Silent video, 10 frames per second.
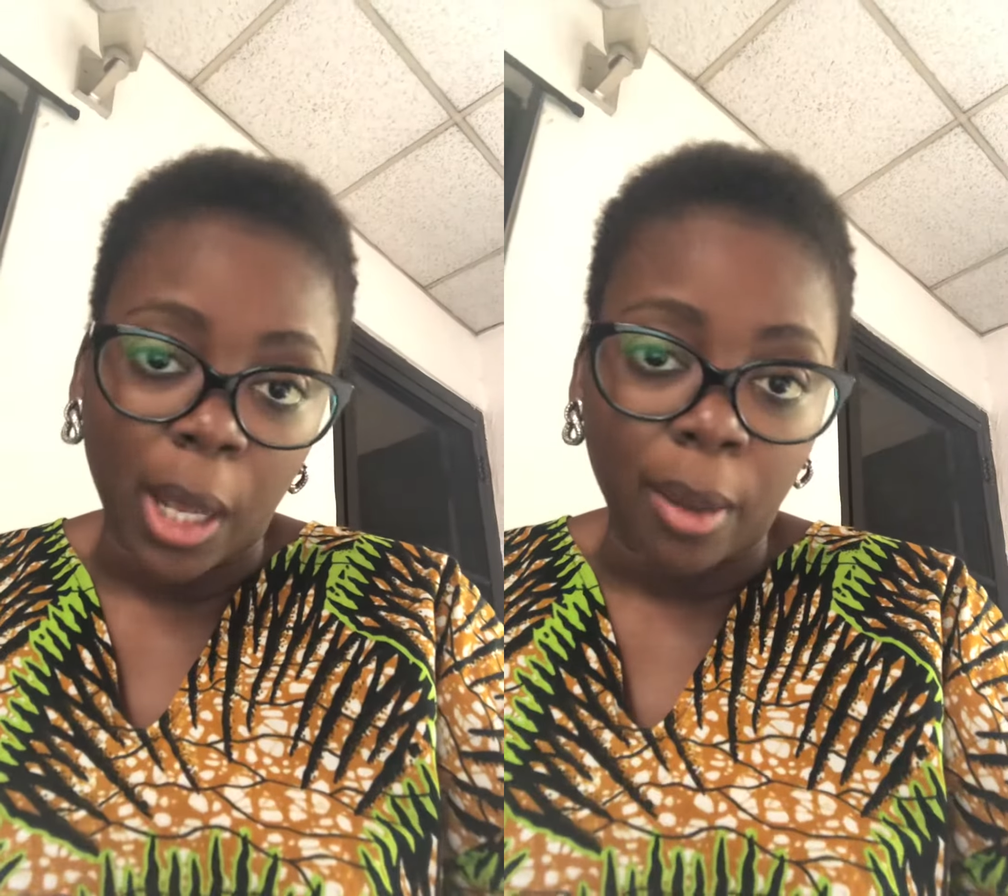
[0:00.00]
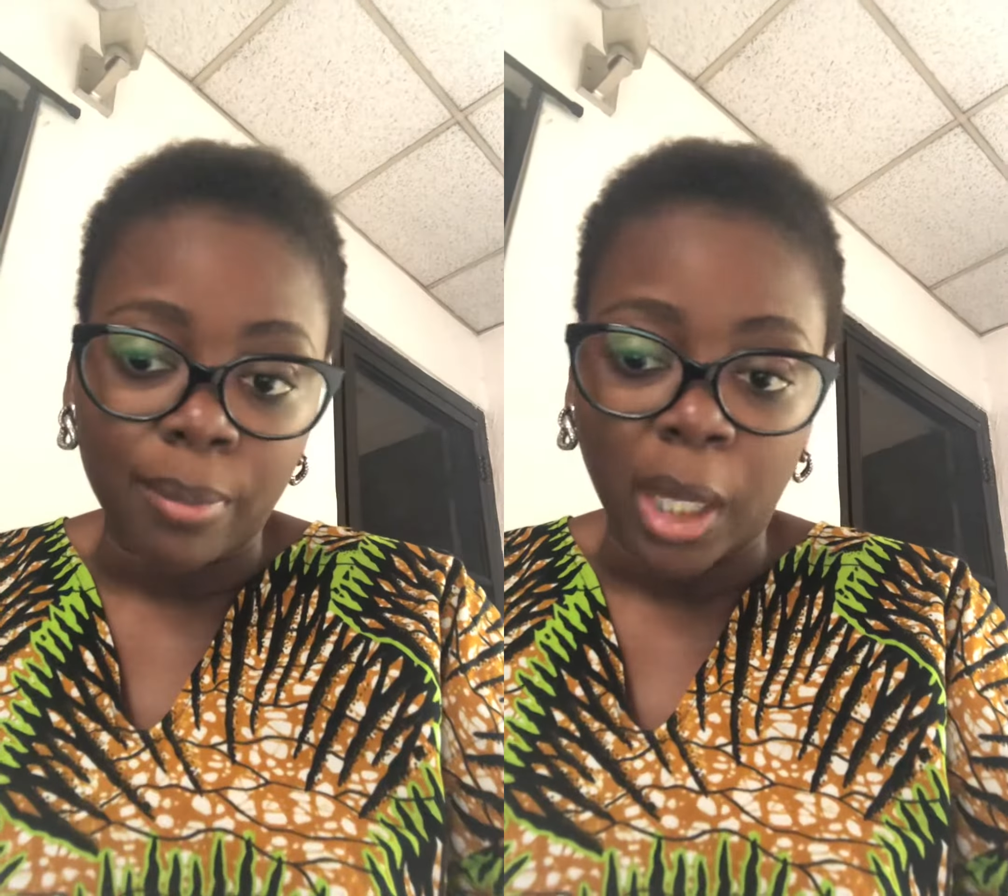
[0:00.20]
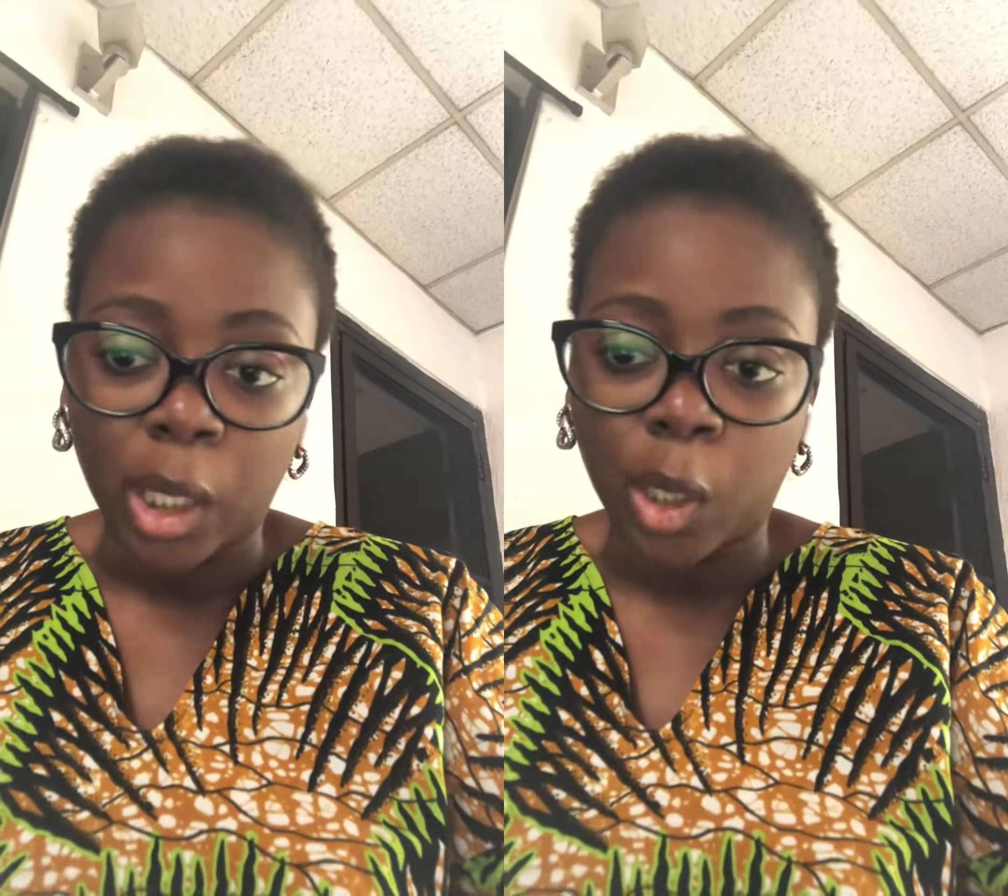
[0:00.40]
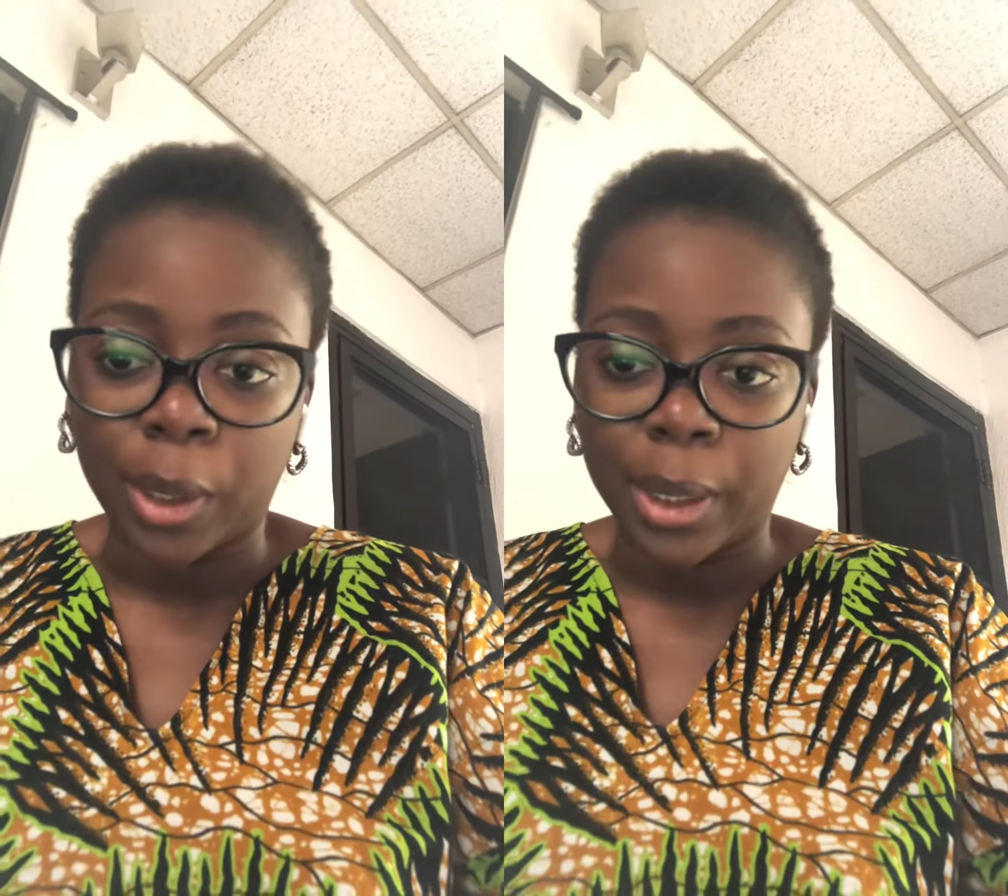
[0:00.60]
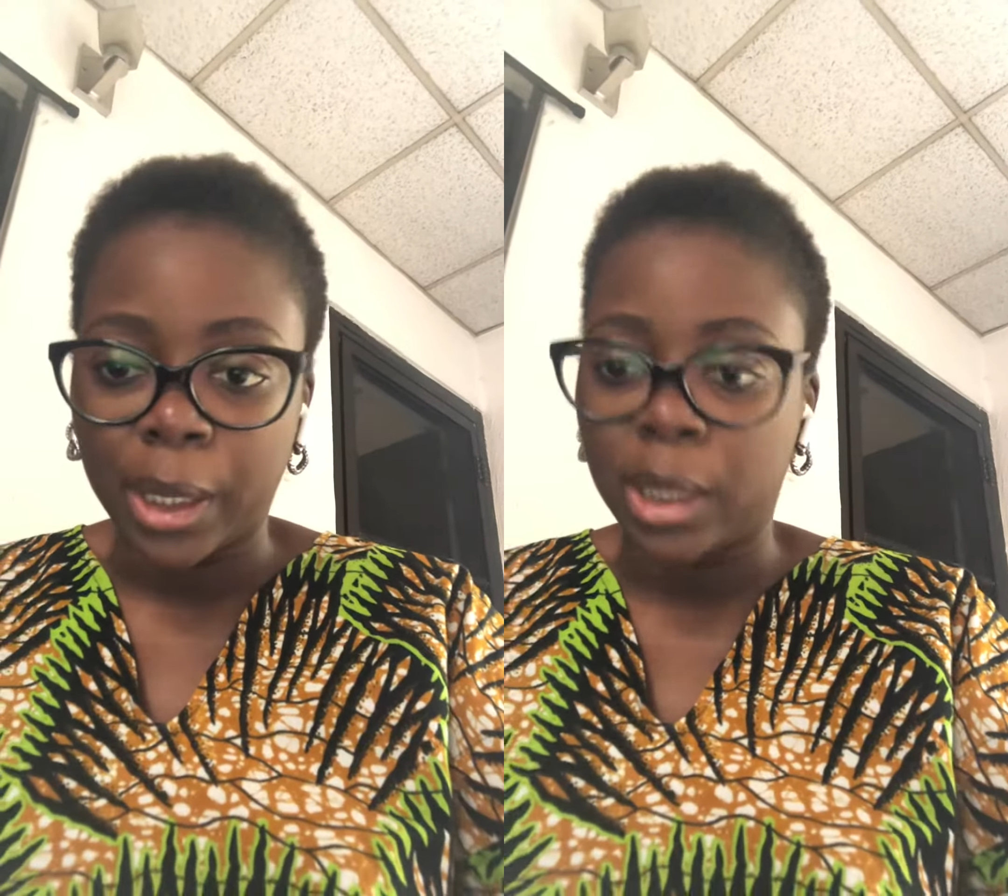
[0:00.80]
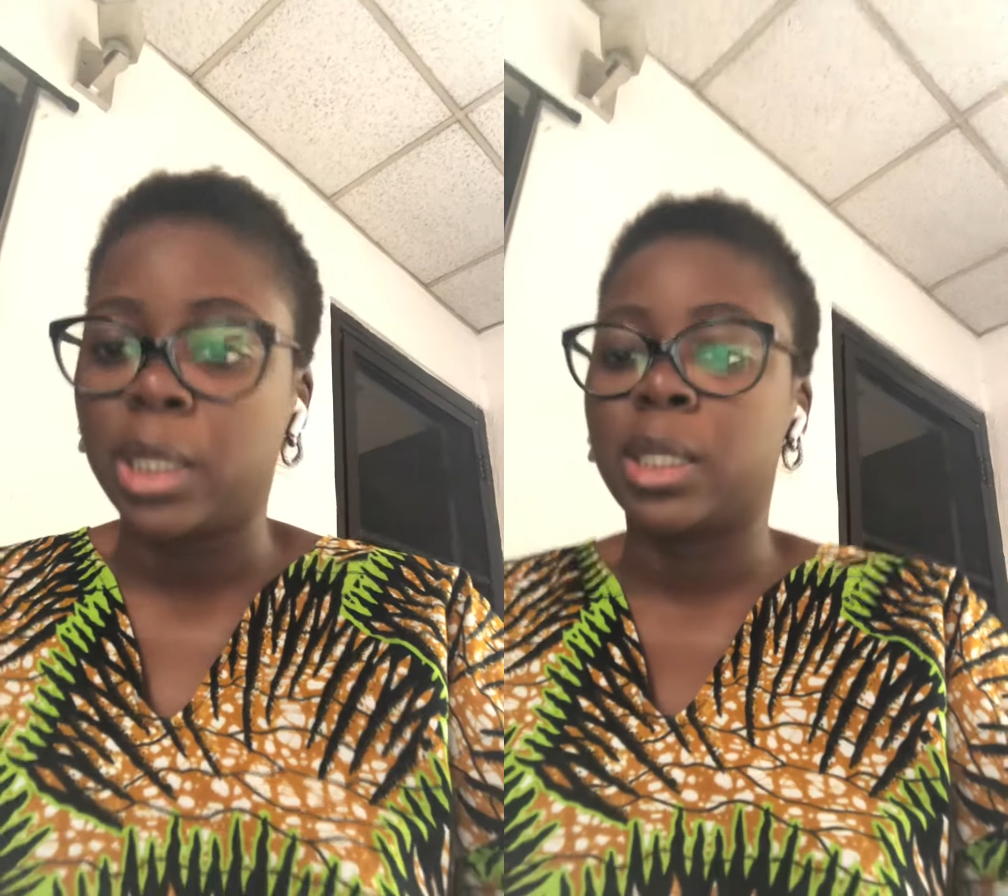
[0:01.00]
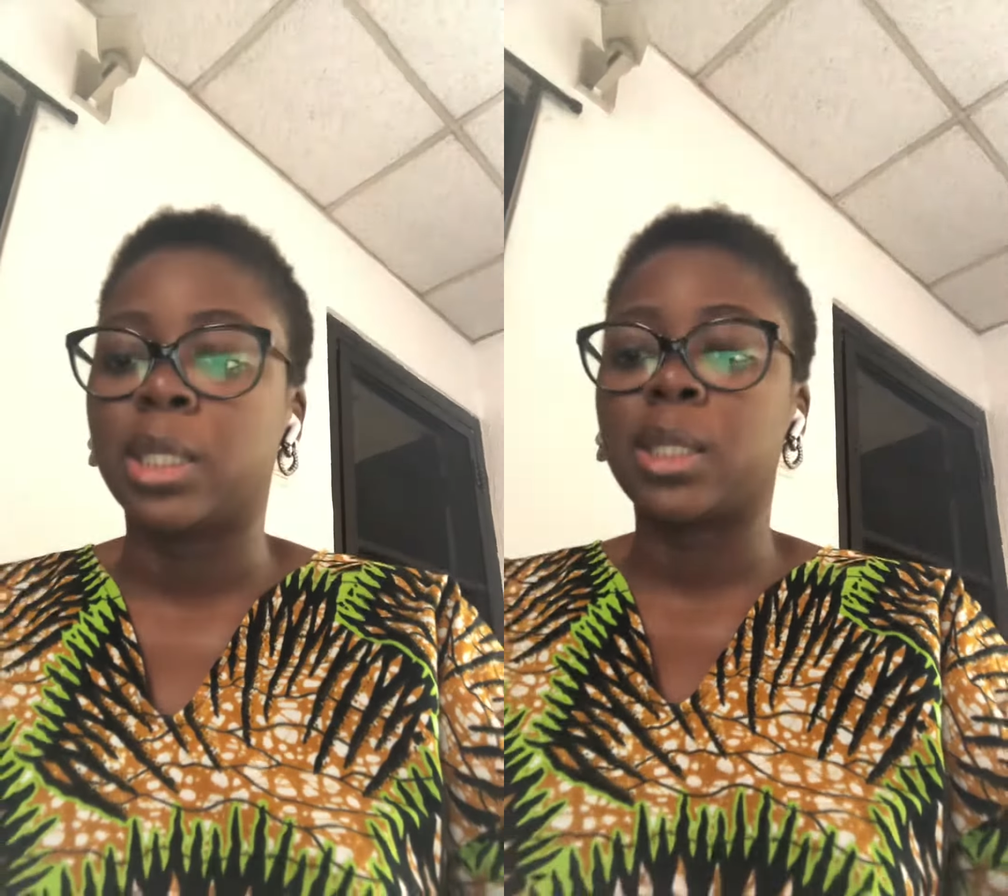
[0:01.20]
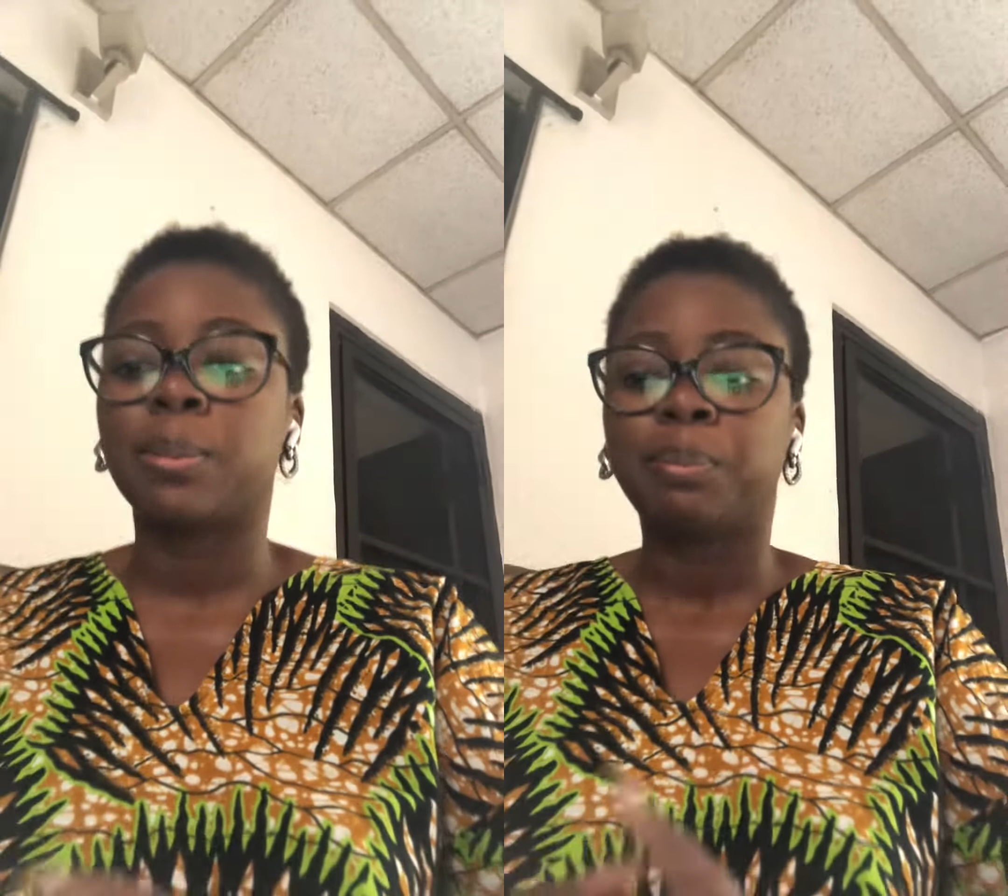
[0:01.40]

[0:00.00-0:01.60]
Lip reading: that currently need it.